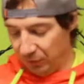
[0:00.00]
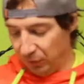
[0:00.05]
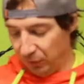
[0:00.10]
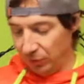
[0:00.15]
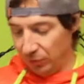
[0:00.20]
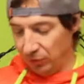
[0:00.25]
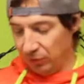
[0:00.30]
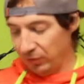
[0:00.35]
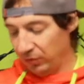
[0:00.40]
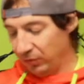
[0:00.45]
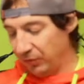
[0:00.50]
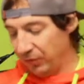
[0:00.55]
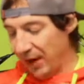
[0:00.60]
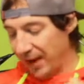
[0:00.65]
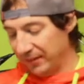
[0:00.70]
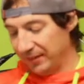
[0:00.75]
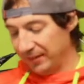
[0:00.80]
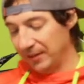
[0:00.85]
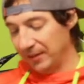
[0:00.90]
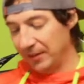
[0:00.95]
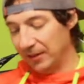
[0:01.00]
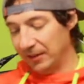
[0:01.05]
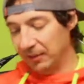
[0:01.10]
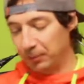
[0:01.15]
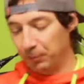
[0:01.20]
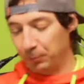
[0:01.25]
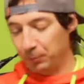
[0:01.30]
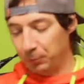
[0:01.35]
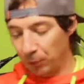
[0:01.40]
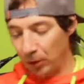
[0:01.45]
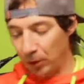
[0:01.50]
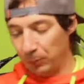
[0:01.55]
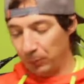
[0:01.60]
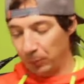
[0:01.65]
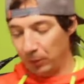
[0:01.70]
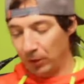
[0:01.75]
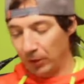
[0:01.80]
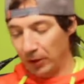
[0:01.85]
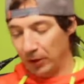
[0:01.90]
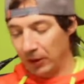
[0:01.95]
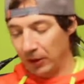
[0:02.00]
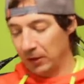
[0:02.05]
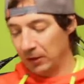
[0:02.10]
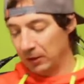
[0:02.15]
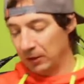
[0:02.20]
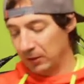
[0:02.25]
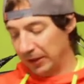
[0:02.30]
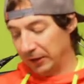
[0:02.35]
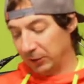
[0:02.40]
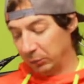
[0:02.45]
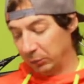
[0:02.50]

if you didn't fasten it properly,